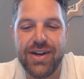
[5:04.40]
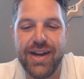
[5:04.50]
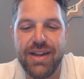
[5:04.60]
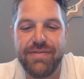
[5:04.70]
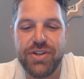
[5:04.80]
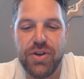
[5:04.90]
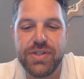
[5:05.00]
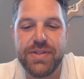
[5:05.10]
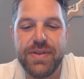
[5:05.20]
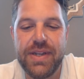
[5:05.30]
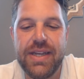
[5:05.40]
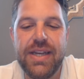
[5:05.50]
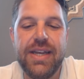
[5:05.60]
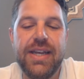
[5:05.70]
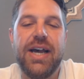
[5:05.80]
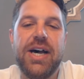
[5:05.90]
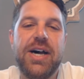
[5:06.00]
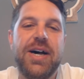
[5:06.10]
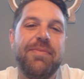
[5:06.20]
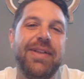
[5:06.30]
right. Enough jokes.
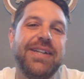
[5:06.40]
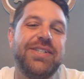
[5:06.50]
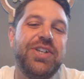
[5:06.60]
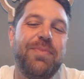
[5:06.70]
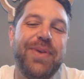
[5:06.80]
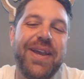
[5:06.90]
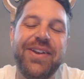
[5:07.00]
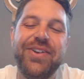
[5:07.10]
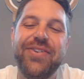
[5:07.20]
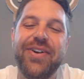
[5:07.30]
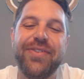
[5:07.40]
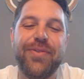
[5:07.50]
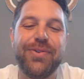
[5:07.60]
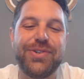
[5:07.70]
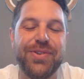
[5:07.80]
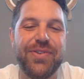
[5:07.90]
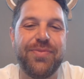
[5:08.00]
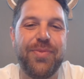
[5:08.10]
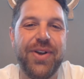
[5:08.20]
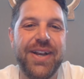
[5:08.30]
Let's jump in and do our devotional
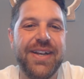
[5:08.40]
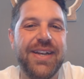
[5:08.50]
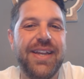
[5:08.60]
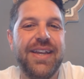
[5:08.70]
this morning.